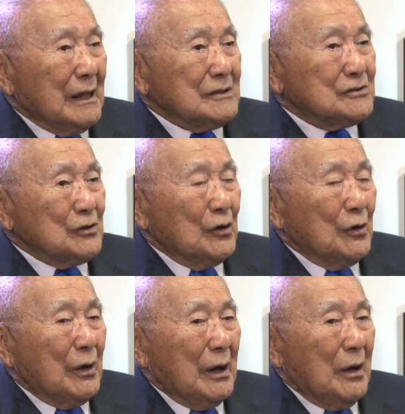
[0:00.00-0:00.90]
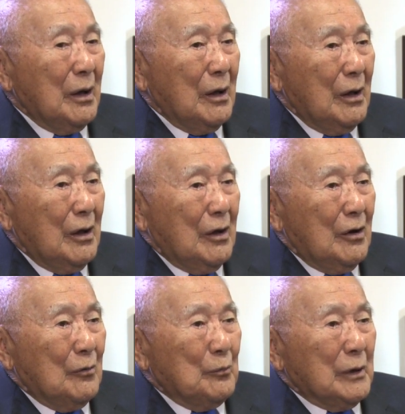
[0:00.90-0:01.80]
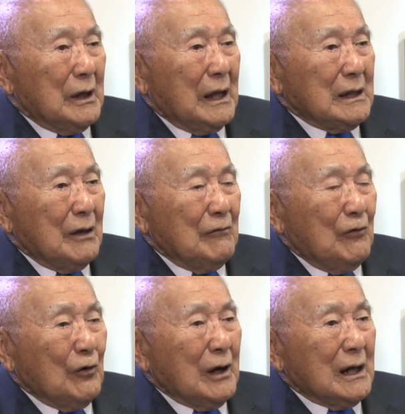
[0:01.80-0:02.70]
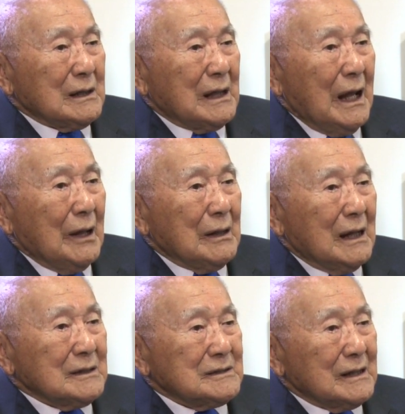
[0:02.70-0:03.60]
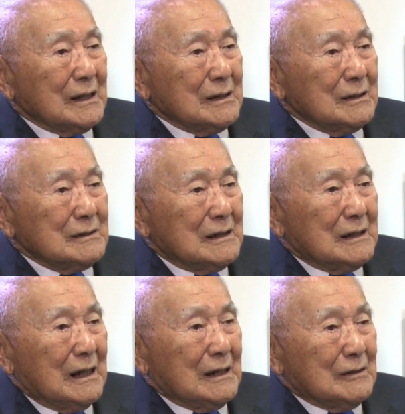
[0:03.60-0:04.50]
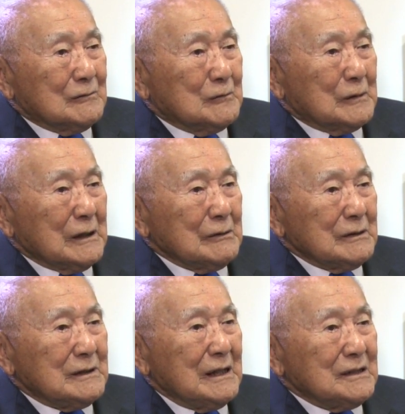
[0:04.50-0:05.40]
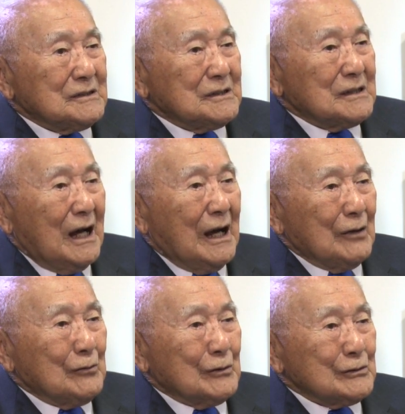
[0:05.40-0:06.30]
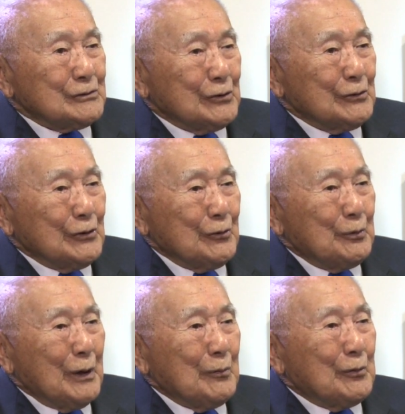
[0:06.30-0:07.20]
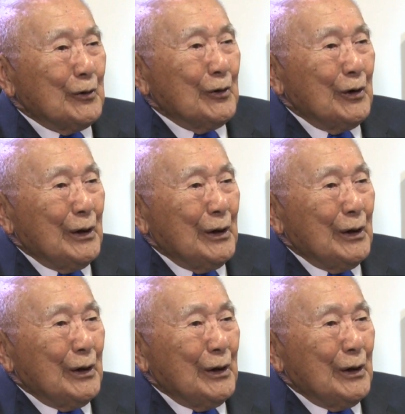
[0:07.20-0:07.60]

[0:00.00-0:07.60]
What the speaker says: And so, but I never forgot that. And I said, one of the days I will show you people.